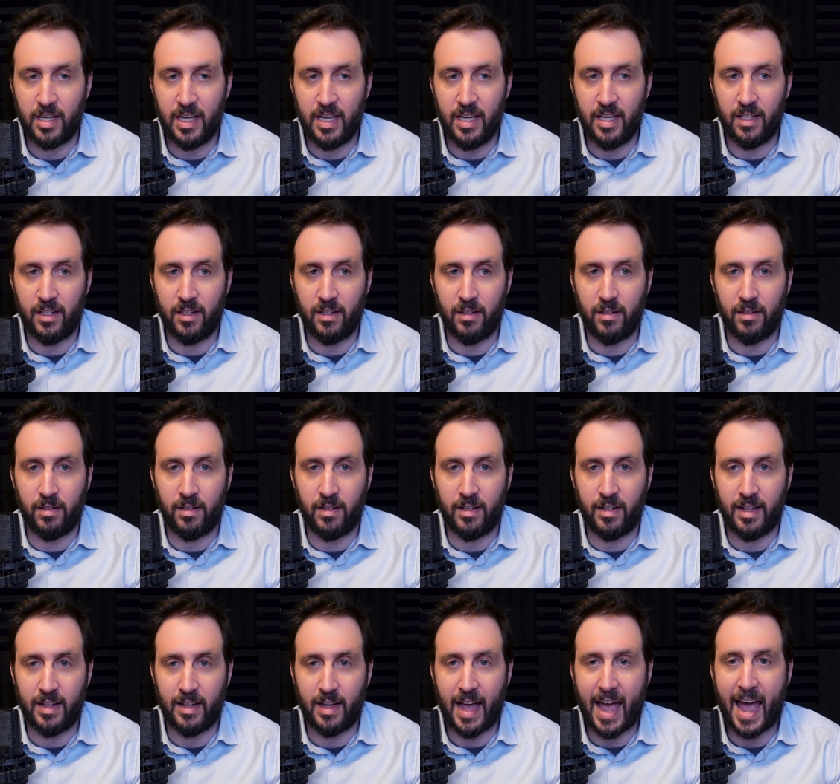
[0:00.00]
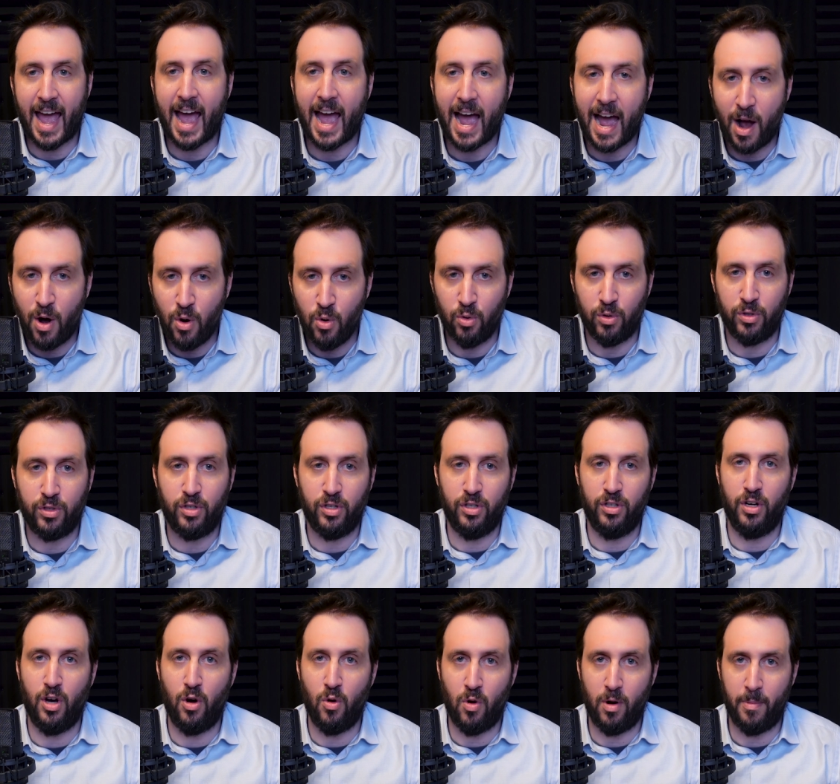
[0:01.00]
in how to
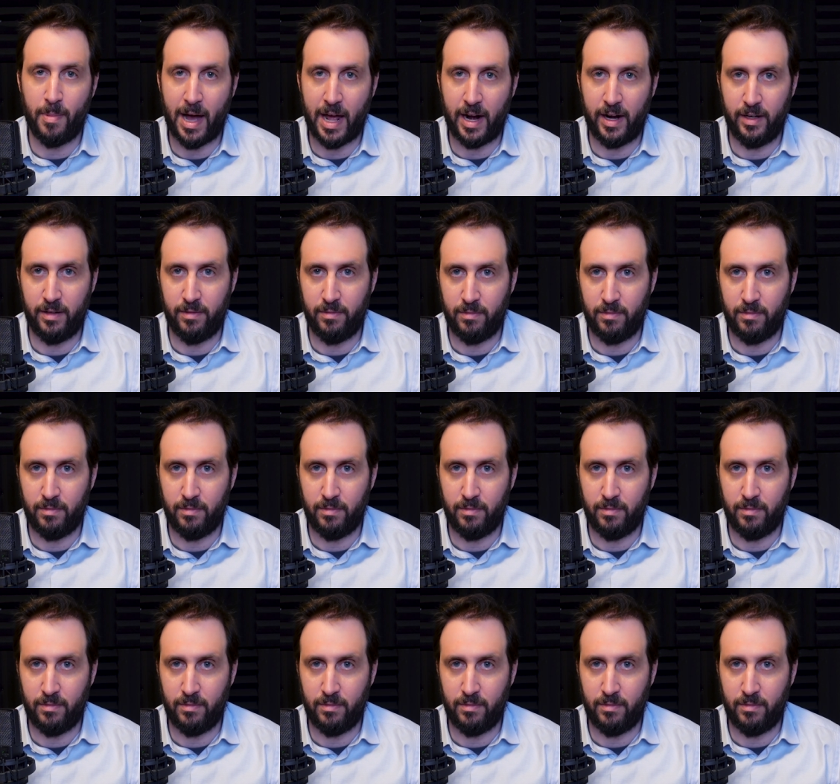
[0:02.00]
know about it.